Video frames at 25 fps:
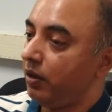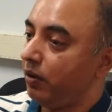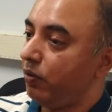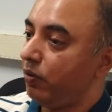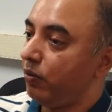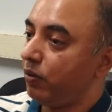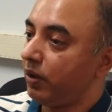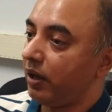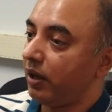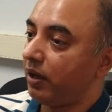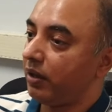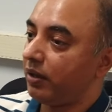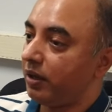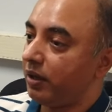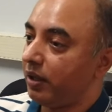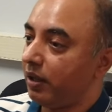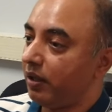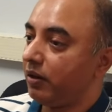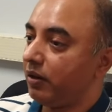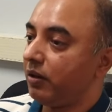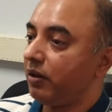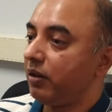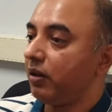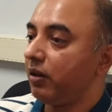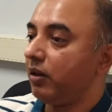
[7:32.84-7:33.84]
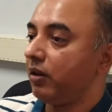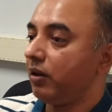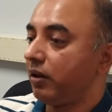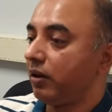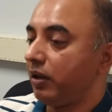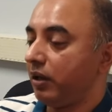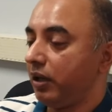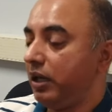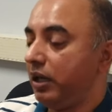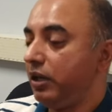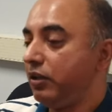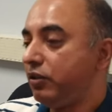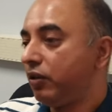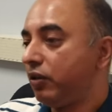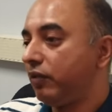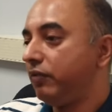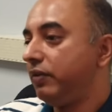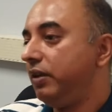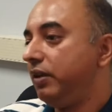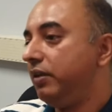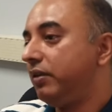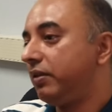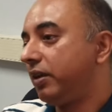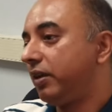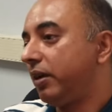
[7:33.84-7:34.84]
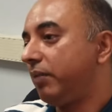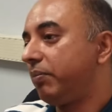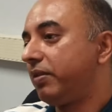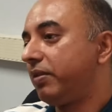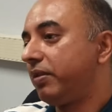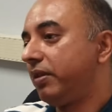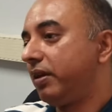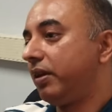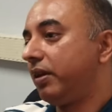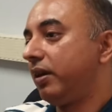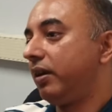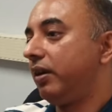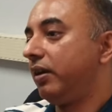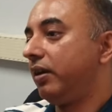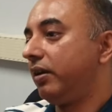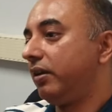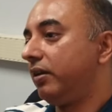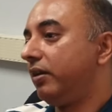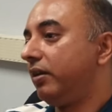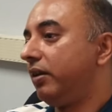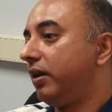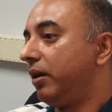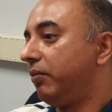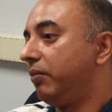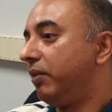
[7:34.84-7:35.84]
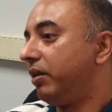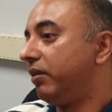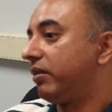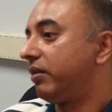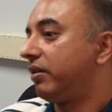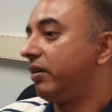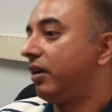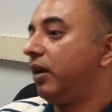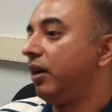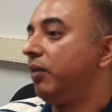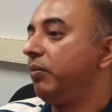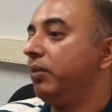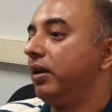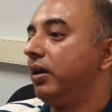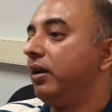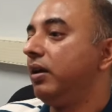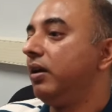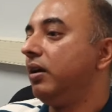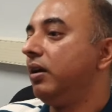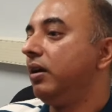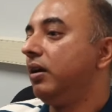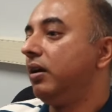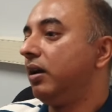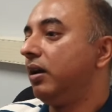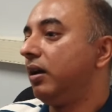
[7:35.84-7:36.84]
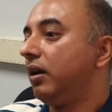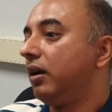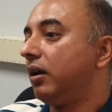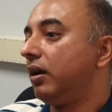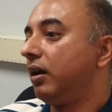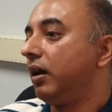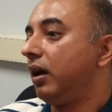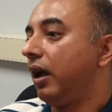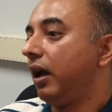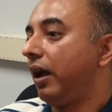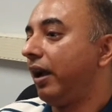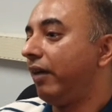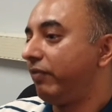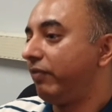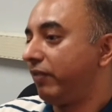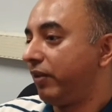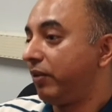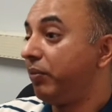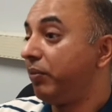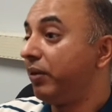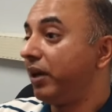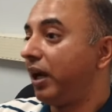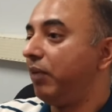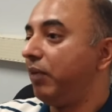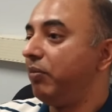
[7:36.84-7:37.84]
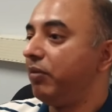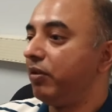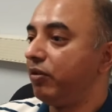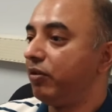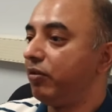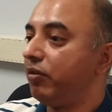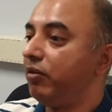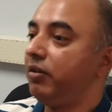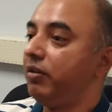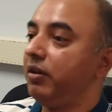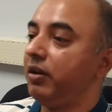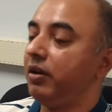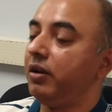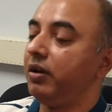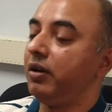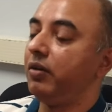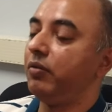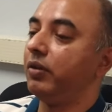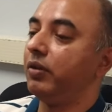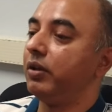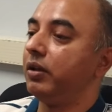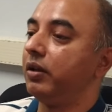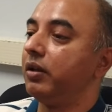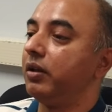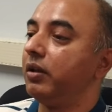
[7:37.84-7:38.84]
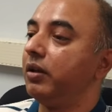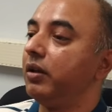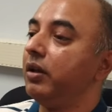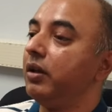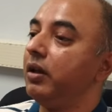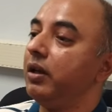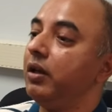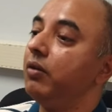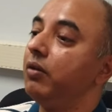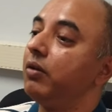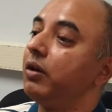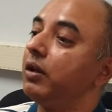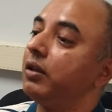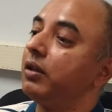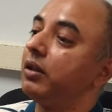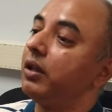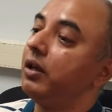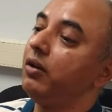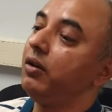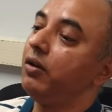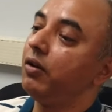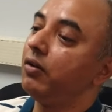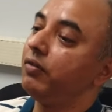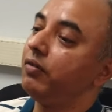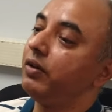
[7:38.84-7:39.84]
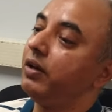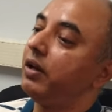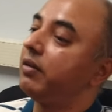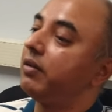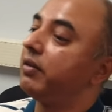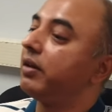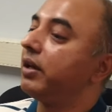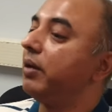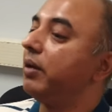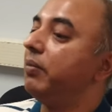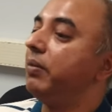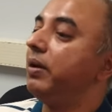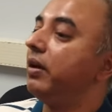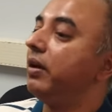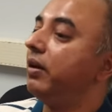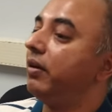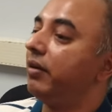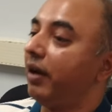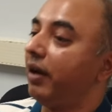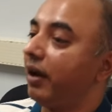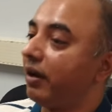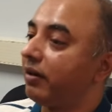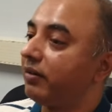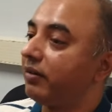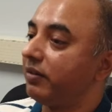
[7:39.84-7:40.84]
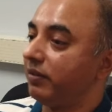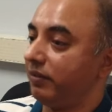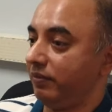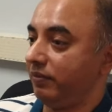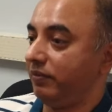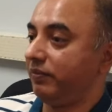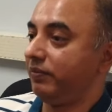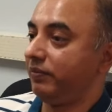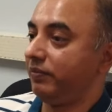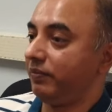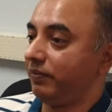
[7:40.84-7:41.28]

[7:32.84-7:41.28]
You can then, each of these steps that I am describing have some time associated with it. You can think of it as a chemical reaction.